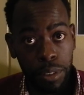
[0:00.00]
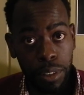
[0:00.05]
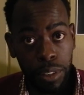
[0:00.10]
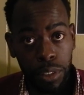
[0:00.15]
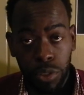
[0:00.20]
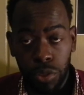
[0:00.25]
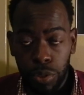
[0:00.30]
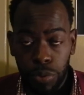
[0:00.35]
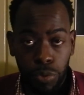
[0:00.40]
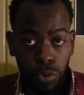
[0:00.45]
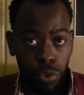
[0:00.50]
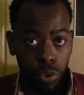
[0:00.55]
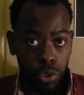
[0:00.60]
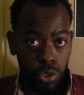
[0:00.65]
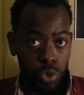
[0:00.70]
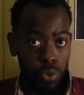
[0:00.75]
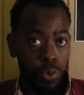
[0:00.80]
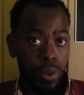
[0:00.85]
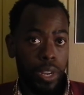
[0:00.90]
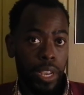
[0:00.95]
because of course
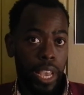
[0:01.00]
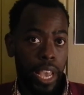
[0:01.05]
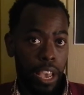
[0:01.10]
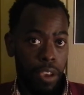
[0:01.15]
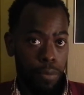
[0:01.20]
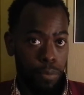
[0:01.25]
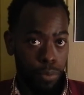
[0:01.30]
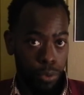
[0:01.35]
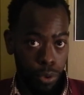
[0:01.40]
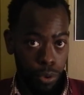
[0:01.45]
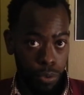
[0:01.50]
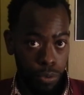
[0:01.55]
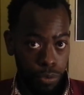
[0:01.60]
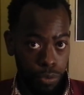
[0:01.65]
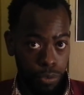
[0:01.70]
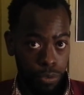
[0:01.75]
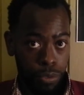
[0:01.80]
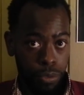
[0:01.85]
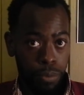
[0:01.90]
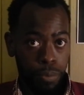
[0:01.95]
you want to have
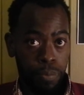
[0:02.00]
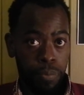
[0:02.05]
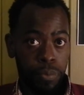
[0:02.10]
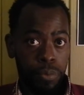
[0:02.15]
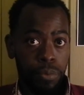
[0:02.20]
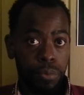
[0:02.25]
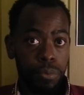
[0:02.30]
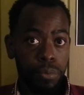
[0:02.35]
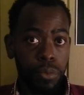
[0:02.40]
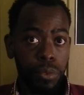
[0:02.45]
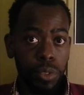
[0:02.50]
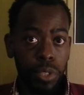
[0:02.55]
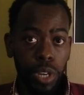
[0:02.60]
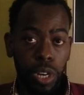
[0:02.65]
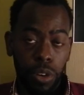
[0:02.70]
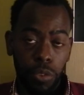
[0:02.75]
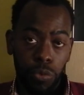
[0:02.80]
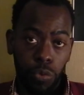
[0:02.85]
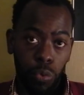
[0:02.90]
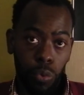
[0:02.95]
proof
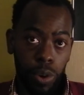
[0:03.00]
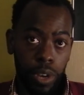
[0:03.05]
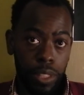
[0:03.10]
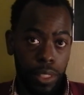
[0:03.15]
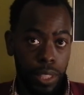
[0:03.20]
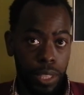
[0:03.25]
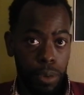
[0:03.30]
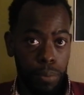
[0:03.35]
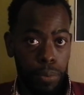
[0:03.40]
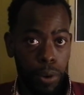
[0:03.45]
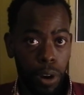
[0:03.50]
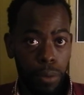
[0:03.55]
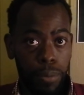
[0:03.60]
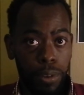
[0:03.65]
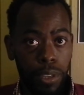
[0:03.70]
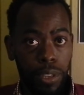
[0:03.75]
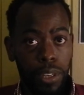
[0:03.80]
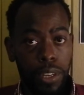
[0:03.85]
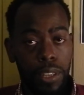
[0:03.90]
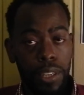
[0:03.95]
of what the
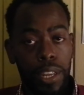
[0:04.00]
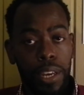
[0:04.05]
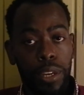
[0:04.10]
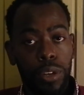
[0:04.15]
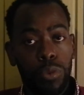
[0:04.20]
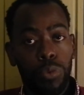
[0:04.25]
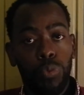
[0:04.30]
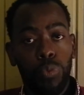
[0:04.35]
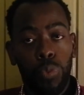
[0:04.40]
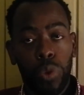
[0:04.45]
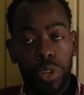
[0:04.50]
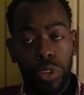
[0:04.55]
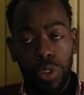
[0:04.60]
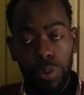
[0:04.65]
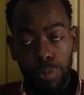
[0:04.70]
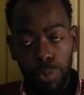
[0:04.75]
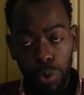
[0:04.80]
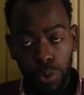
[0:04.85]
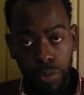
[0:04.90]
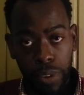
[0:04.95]
apartment looked like when you
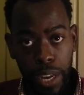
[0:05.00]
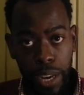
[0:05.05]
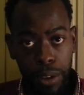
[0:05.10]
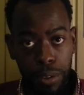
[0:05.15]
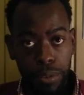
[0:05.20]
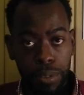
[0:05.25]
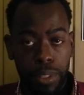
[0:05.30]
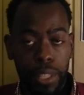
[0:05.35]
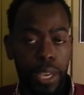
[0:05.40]
moved out.